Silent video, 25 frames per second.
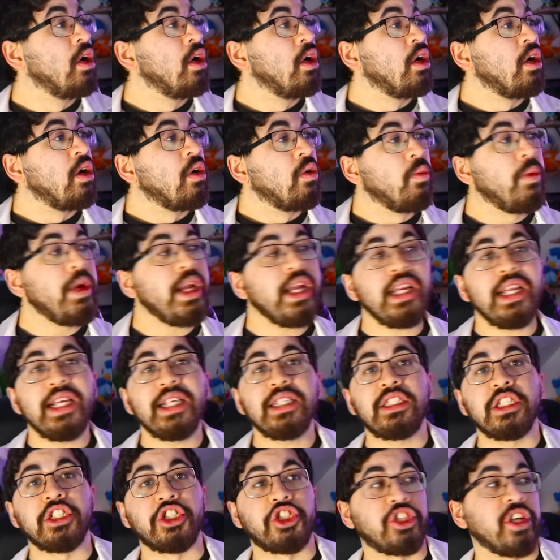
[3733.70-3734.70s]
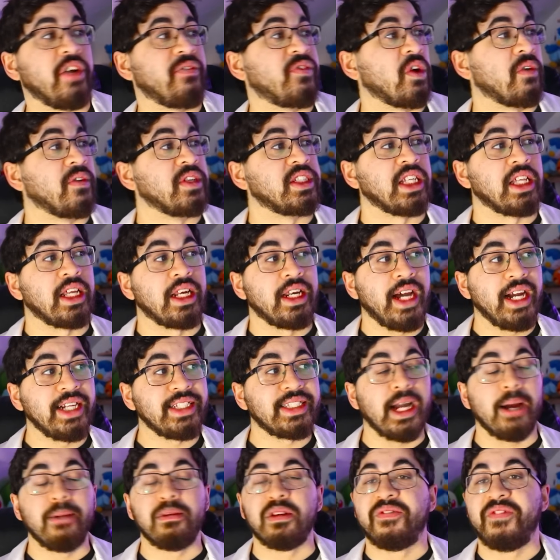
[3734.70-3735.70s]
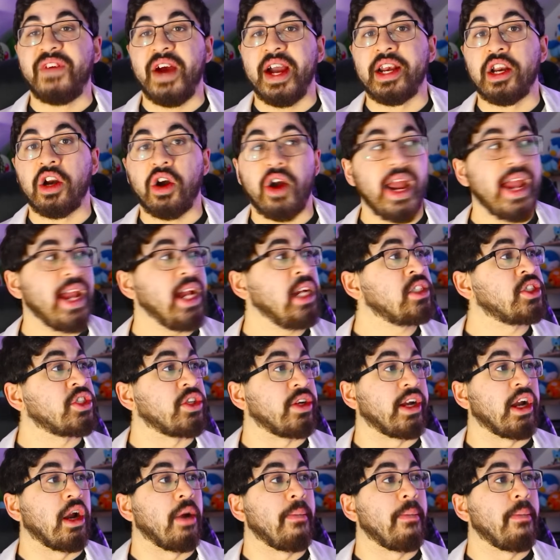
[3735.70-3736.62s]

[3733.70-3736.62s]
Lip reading: we need to shift over to the nighttime to find our answer here,